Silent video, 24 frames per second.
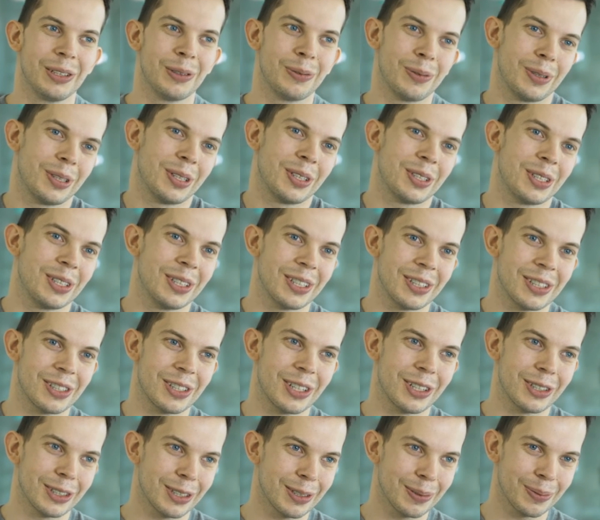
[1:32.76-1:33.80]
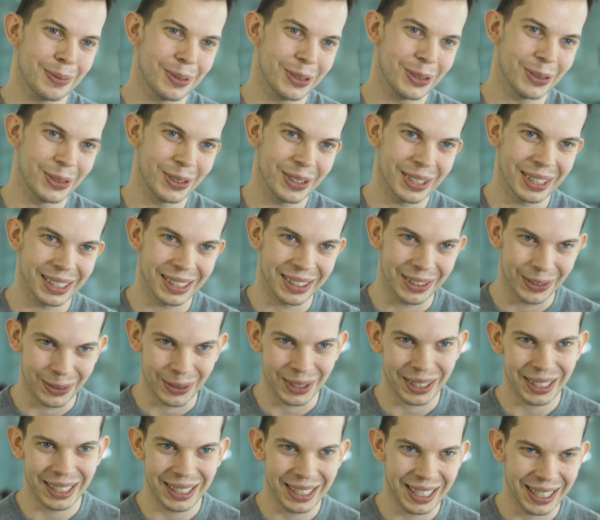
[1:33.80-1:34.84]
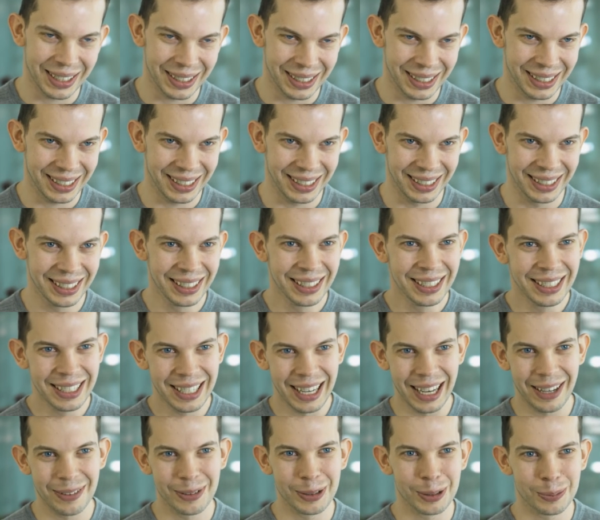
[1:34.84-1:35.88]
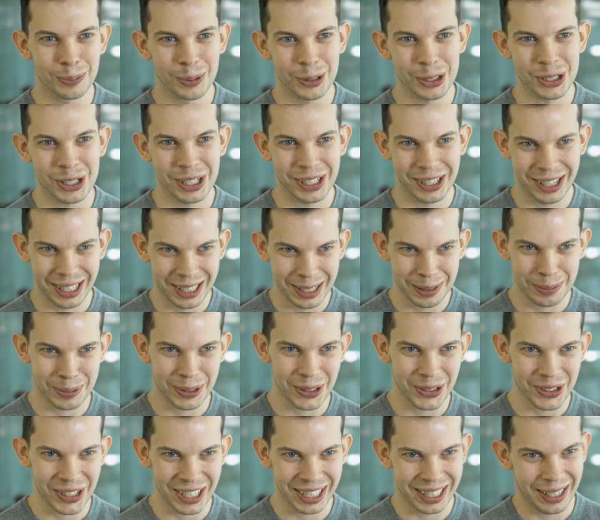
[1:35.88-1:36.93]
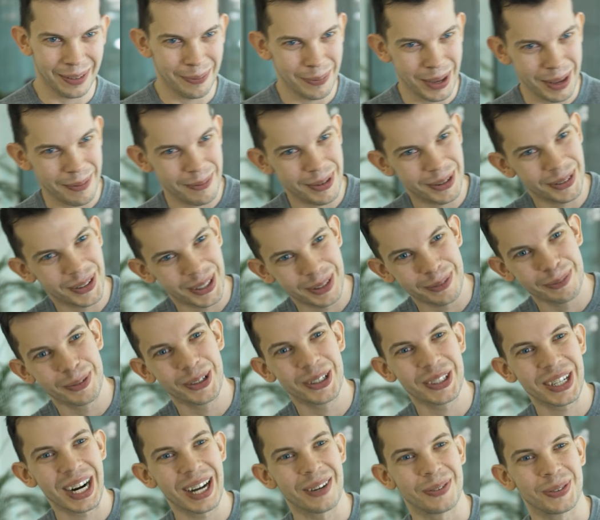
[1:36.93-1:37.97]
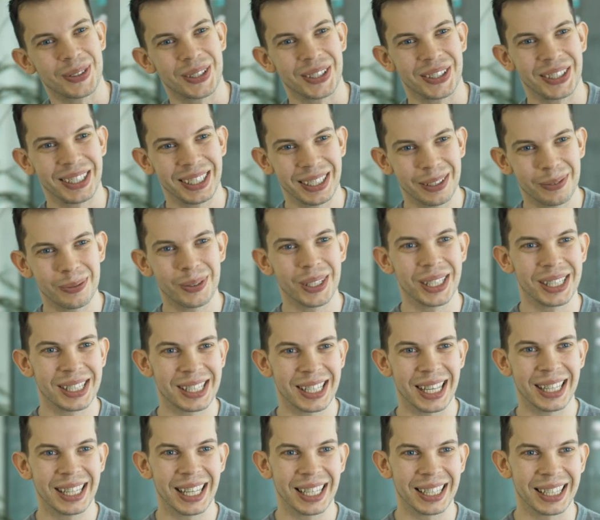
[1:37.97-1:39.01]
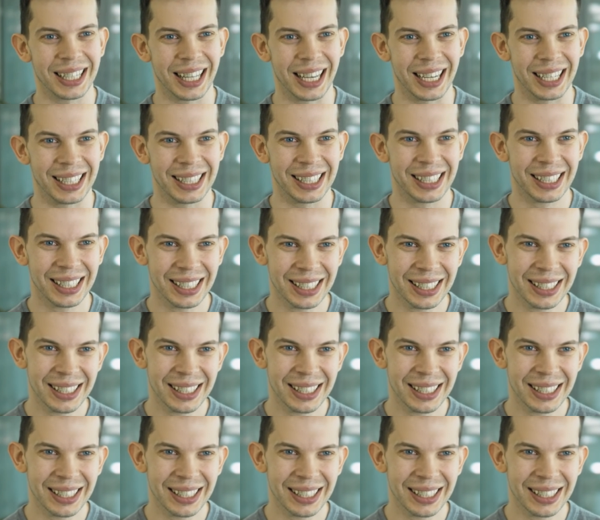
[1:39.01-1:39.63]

Whereas in a startup, you think, OK, I will push this project and maybe one more after if it's a deadline.